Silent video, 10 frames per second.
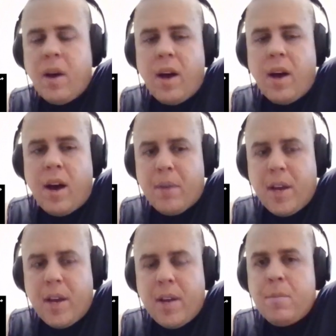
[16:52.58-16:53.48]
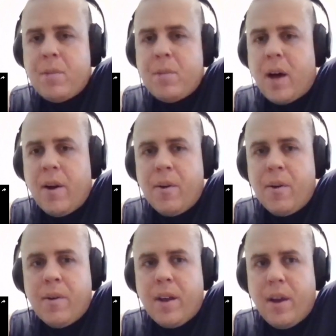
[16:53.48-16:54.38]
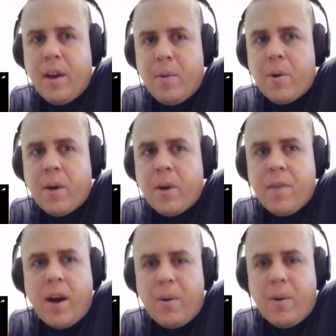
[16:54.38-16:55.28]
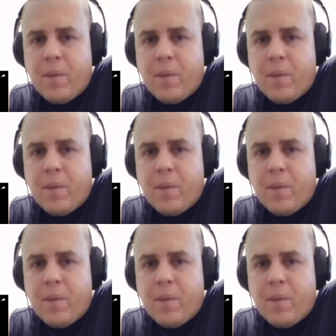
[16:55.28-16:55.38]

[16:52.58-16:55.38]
I'm getting him tired, and he will give out.